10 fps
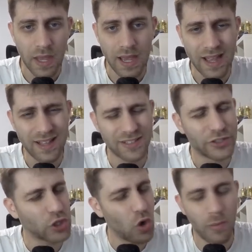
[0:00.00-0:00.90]
and
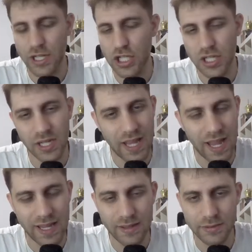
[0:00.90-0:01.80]
so much
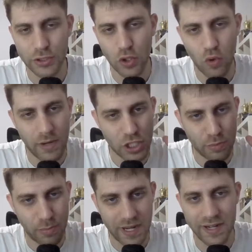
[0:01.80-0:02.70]
games, so
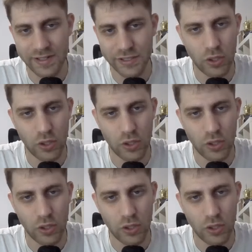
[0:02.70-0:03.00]
much players,